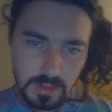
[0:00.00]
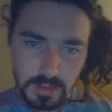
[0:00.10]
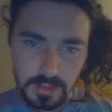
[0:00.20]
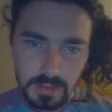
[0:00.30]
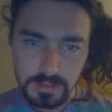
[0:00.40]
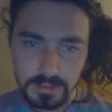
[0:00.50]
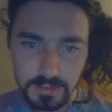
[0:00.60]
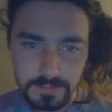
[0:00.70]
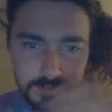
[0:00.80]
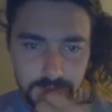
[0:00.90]
yeah,
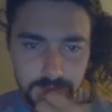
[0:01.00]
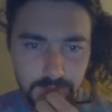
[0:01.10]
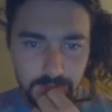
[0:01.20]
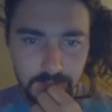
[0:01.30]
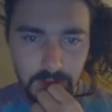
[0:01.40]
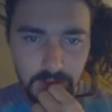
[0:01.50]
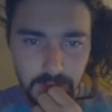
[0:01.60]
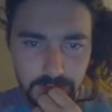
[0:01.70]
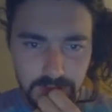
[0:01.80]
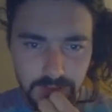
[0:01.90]
so,
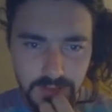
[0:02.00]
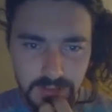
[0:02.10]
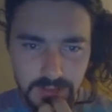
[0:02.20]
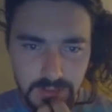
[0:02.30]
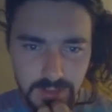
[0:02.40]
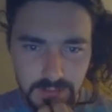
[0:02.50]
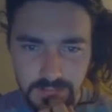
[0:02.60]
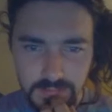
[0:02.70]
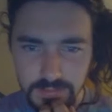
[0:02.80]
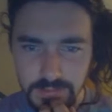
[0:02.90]
CVT,
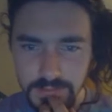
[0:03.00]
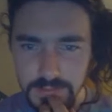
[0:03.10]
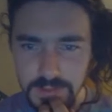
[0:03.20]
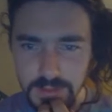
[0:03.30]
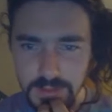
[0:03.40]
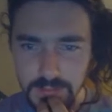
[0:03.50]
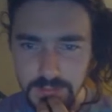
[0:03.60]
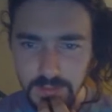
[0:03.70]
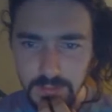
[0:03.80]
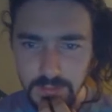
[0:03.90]
transmission
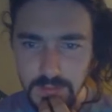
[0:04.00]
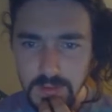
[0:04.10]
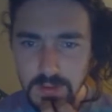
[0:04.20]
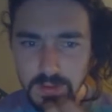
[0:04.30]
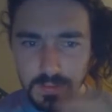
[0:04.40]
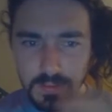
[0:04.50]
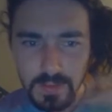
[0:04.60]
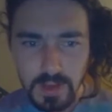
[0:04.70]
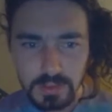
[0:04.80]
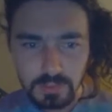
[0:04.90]
computer
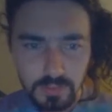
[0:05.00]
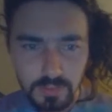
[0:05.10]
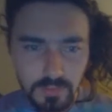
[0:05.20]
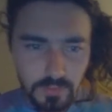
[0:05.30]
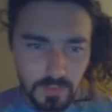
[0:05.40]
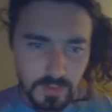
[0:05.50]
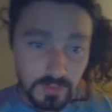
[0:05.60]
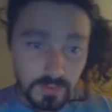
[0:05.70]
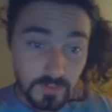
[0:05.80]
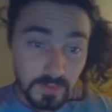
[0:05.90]
module,
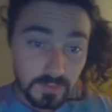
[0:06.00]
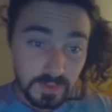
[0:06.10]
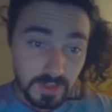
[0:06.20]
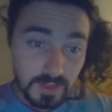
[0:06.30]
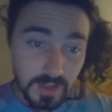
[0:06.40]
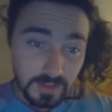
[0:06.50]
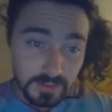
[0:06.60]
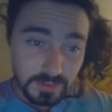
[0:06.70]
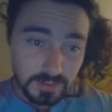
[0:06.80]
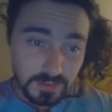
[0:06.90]

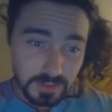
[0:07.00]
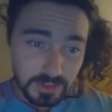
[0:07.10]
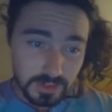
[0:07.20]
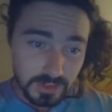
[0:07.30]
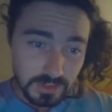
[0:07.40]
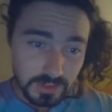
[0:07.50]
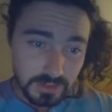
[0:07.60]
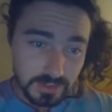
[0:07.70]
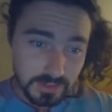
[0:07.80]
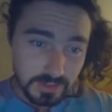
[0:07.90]
$450.
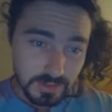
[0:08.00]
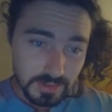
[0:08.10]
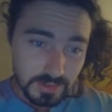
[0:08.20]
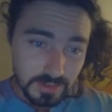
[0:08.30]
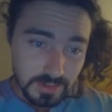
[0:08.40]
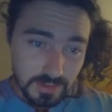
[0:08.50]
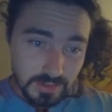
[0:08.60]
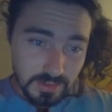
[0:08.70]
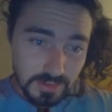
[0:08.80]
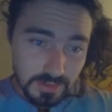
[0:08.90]
Jeez.
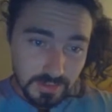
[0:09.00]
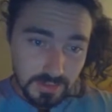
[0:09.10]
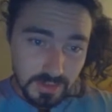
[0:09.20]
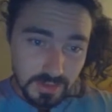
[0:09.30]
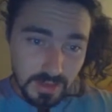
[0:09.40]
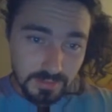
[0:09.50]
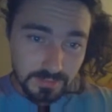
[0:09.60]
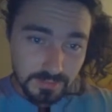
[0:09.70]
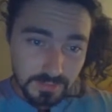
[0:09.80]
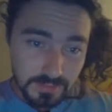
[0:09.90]
Yeah,
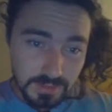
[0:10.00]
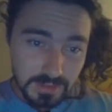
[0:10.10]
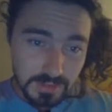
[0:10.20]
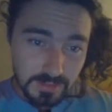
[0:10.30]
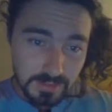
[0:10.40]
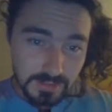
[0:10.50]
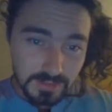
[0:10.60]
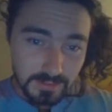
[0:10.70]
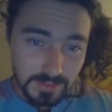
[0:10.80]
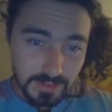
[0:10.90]
you tell them it's a
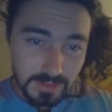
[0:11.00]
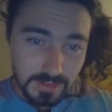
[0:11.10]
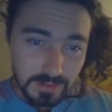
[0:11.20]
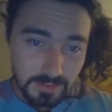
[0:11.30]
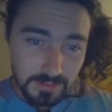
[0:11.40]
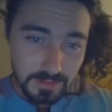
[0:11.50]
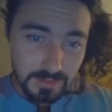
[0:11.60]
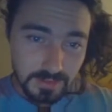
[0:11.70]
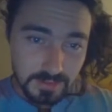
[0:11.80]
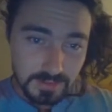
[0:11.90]
relay, you get one of
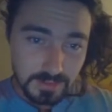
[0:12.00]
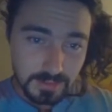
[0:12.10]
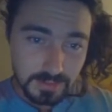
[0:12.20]
these.